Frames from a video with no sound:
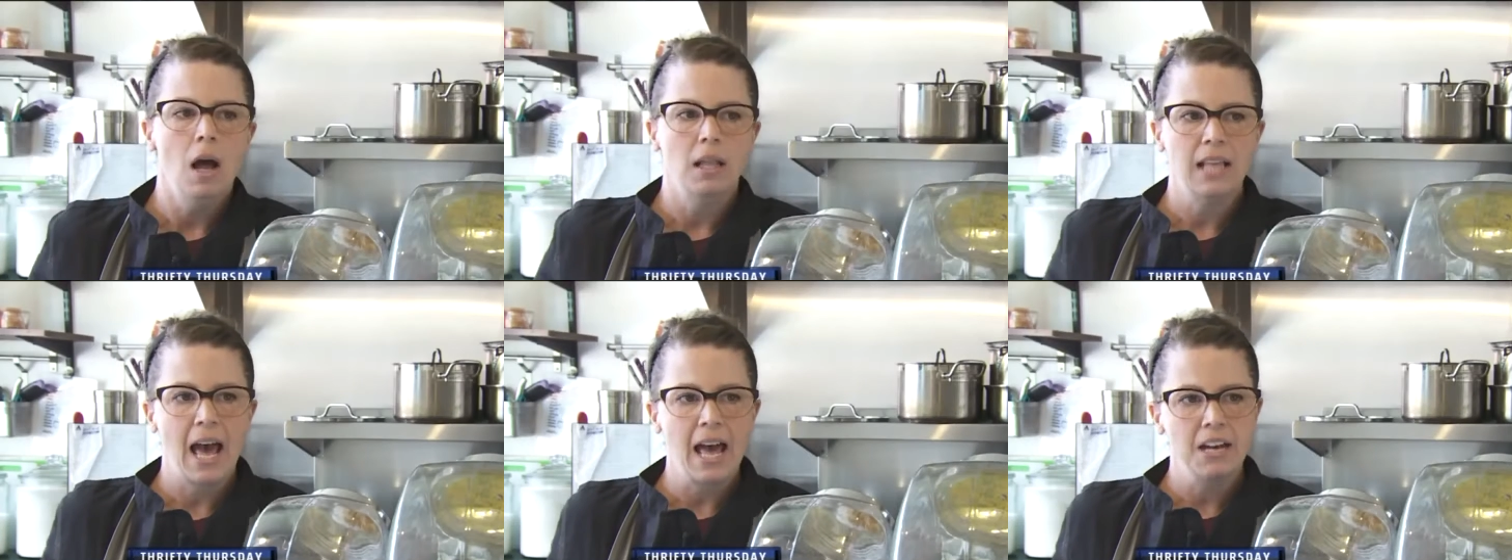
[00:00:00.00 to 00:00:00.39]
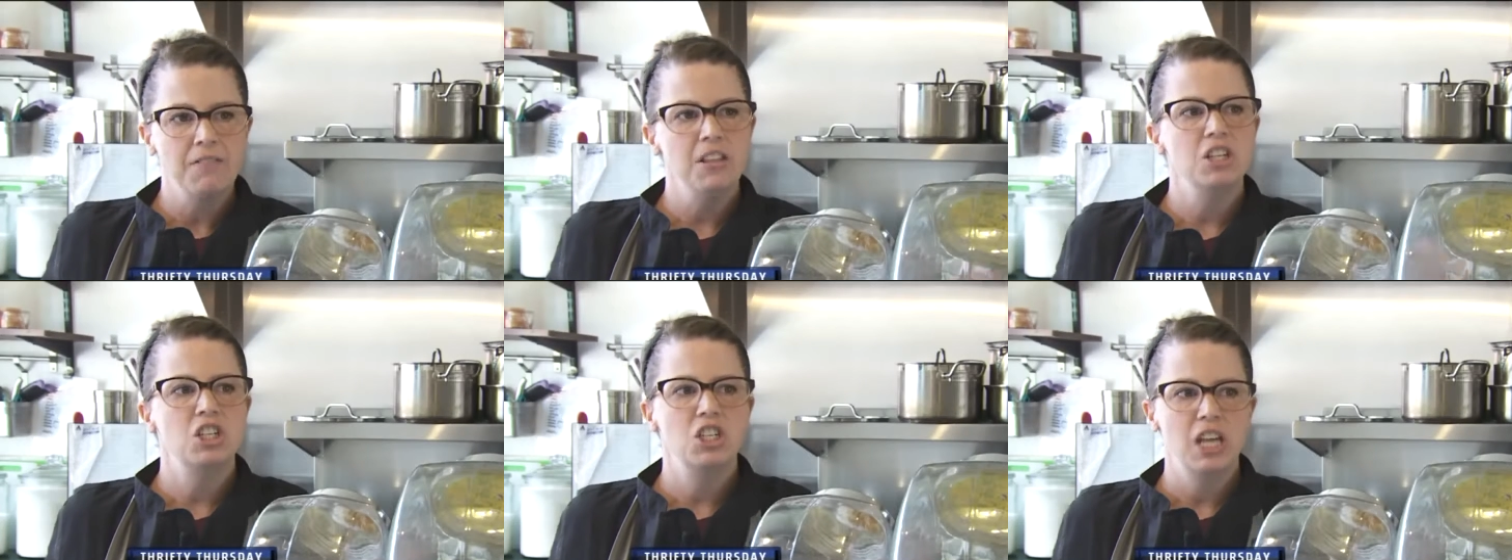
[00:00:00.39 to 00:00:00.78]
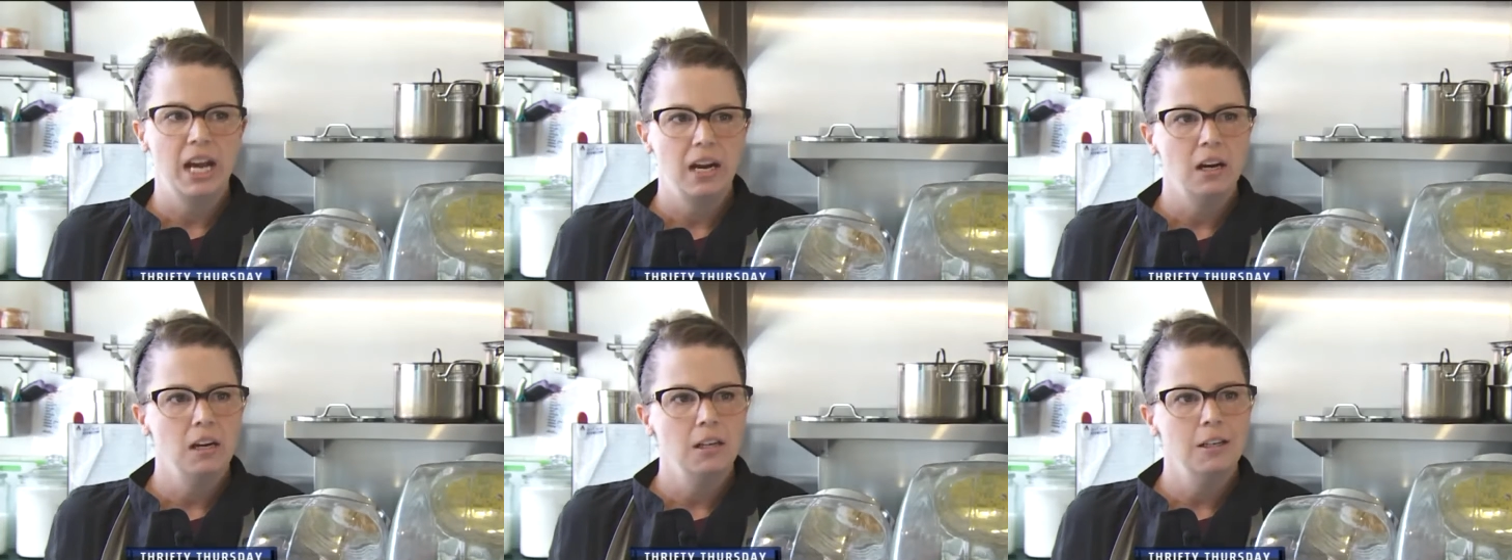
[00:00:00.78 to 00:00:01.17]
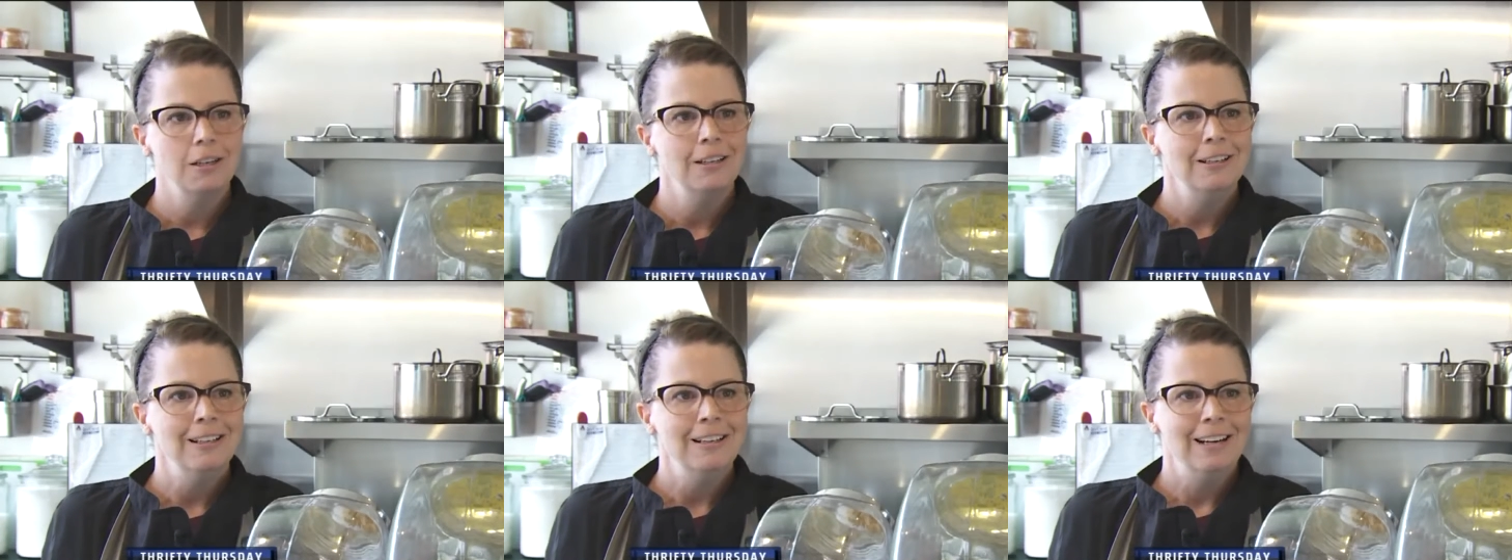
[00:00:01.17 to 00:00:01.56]
a lot of the shared
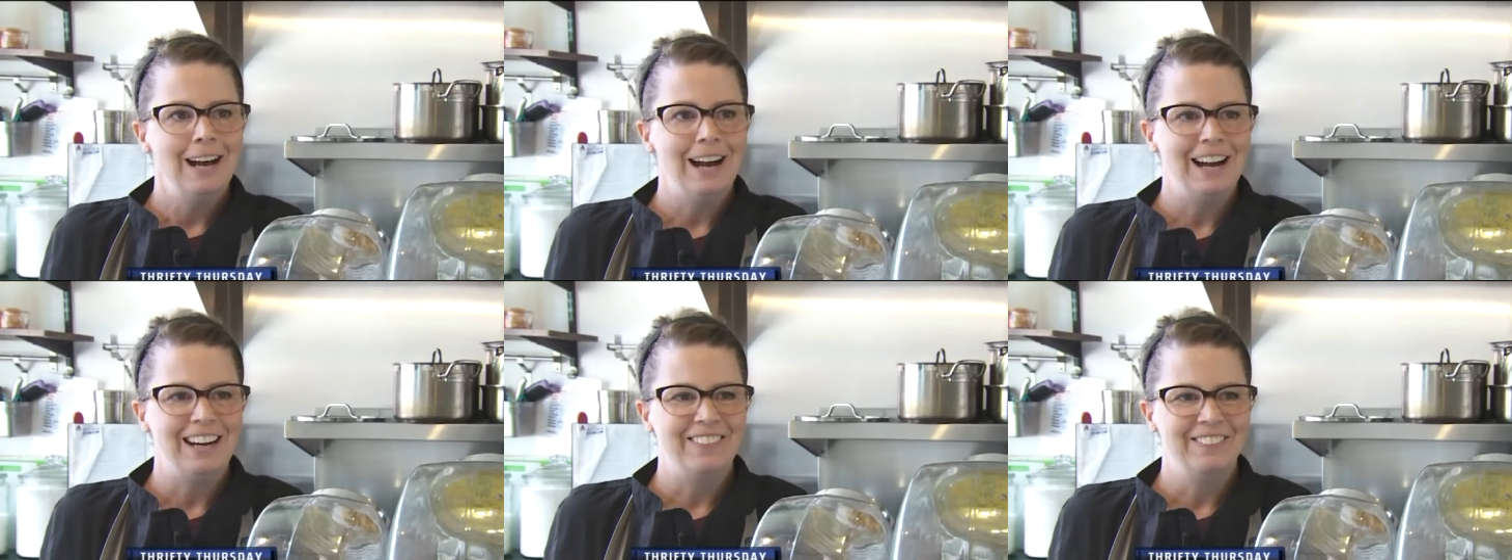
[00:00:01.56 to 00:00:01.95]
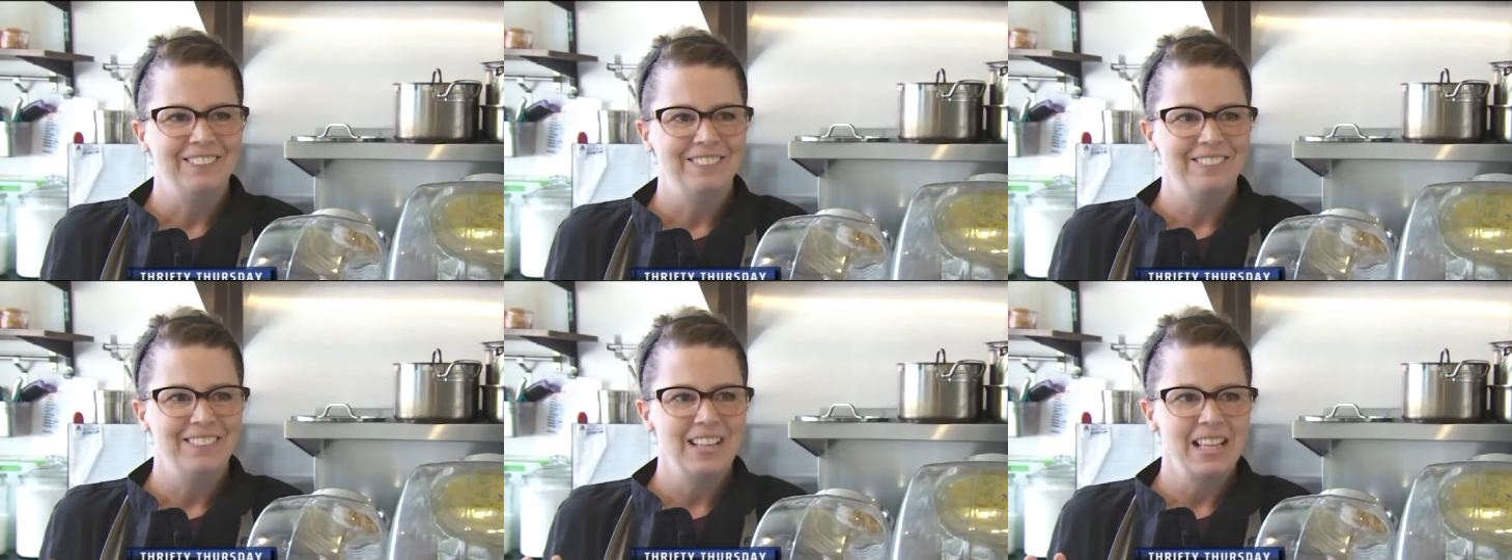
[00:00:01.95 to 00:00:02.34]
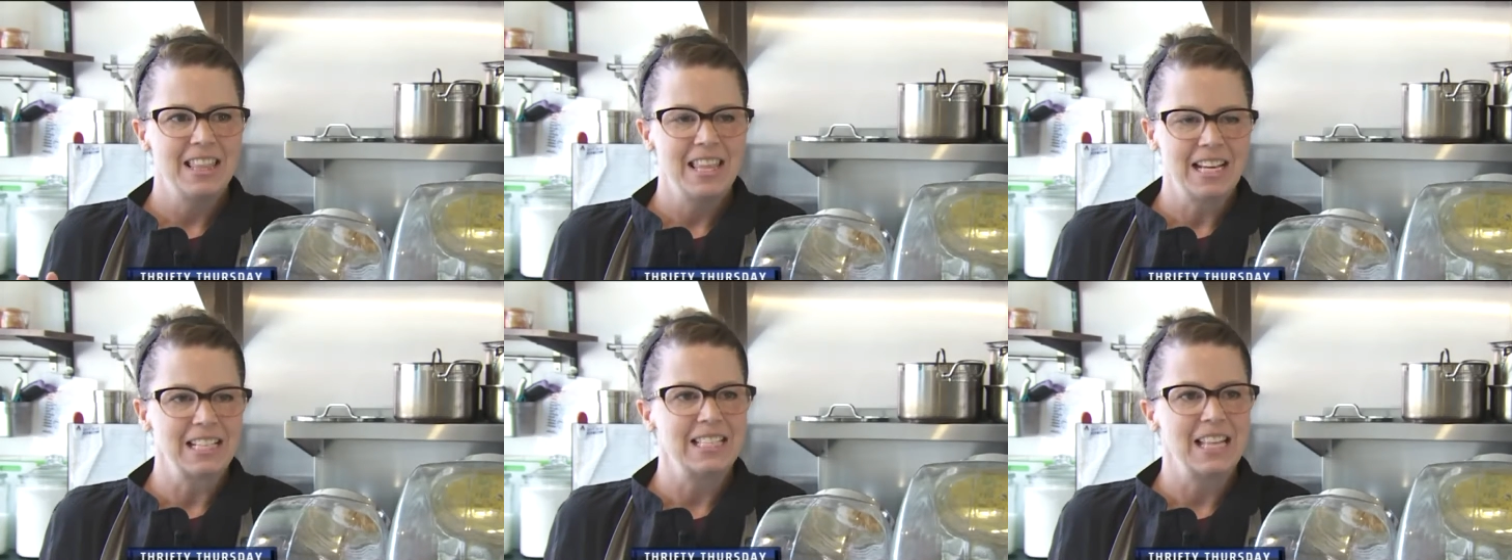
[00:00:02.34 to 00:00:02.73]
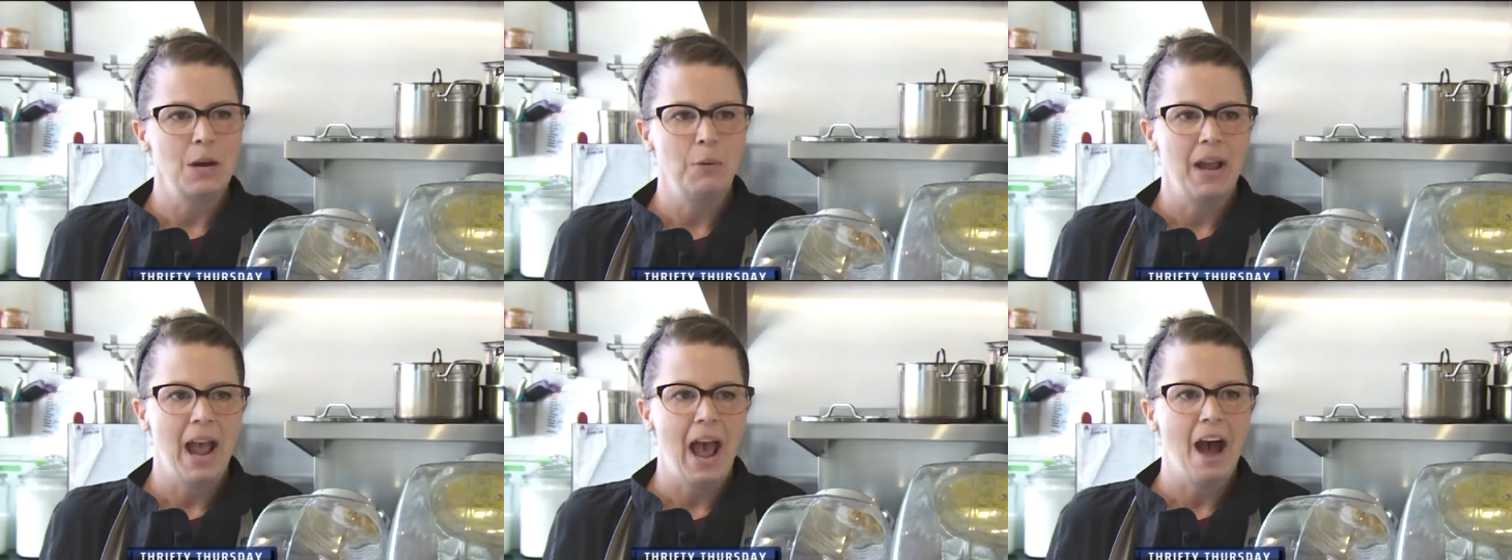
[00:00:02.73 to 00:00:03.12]
things
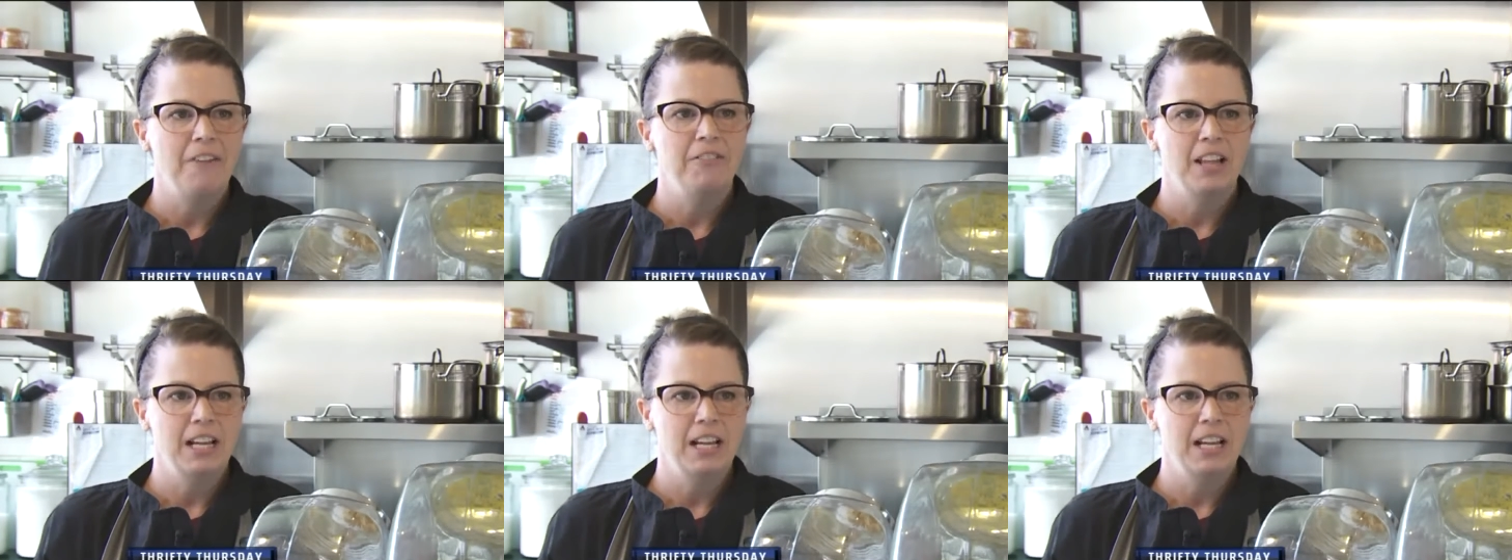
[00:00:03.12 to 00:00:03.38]
that we have,